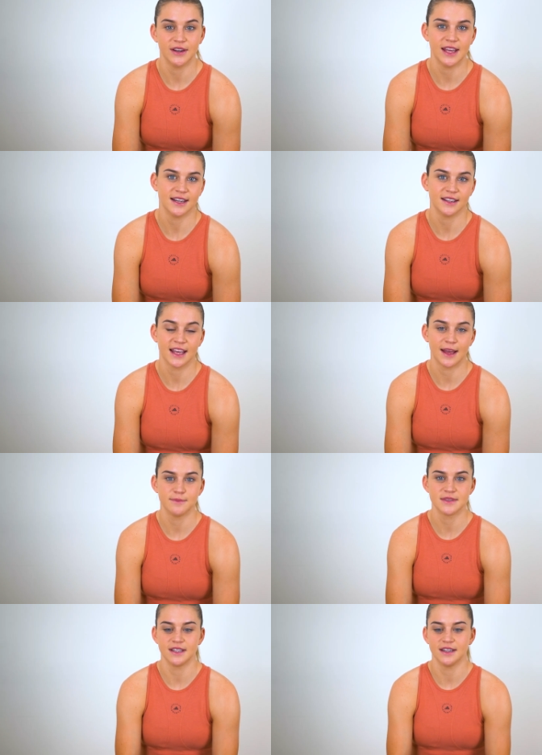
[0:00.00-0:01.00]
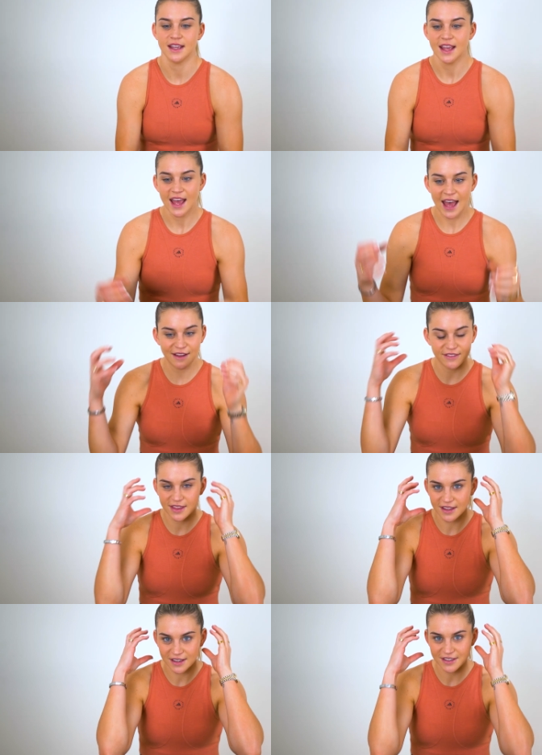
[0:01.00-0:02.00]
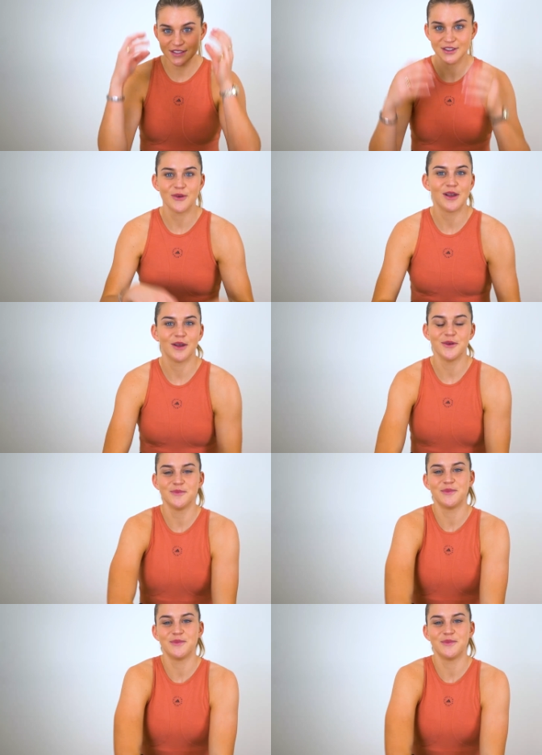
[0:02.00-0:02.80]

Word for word: on England camps and having the solo